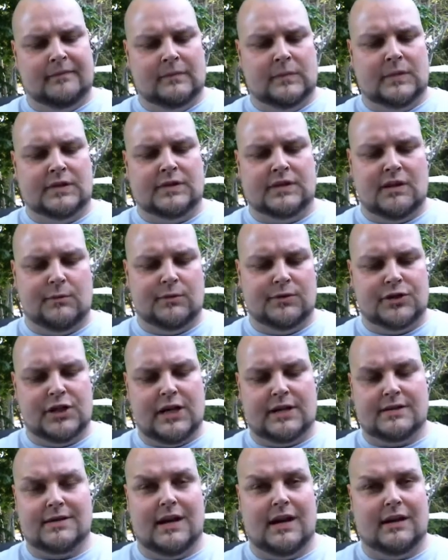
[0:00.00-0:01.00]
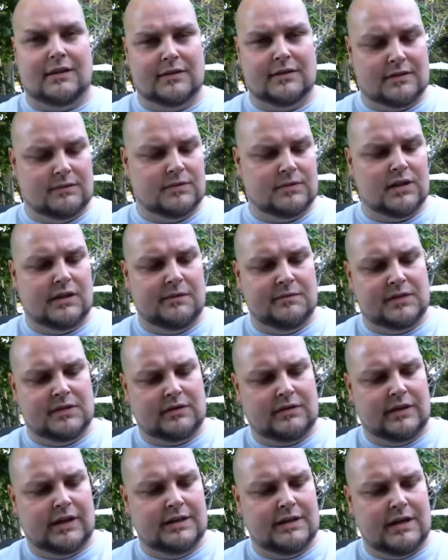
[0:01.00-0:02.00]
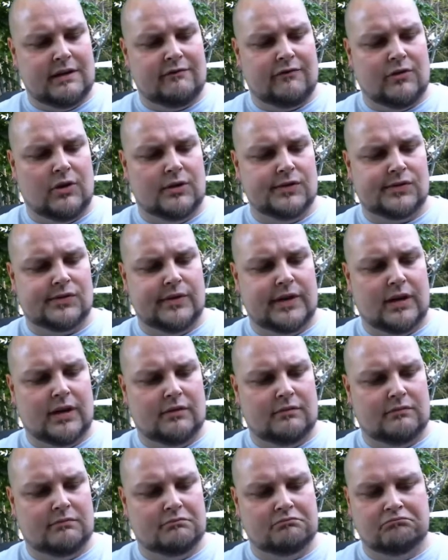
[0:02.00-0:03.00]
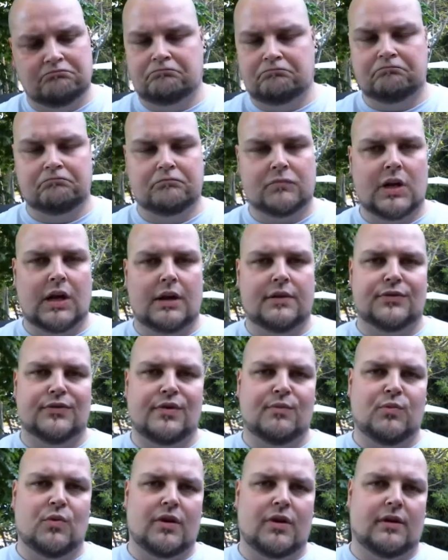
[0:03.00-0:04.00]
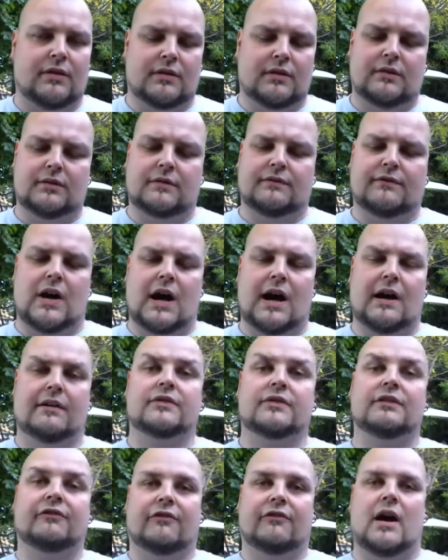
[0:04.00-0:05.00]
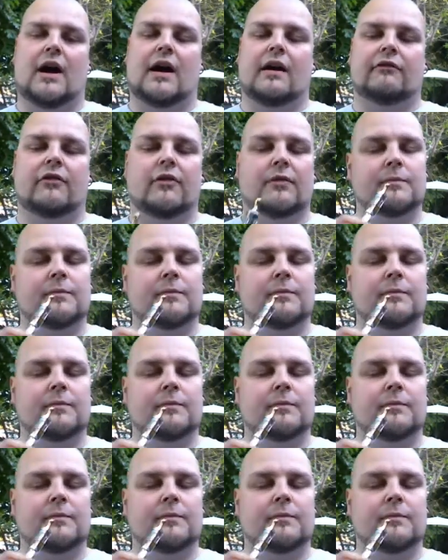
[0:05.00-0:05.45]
Let's double check that because sometimes I get that false reading. Okay, 3.5 to 5.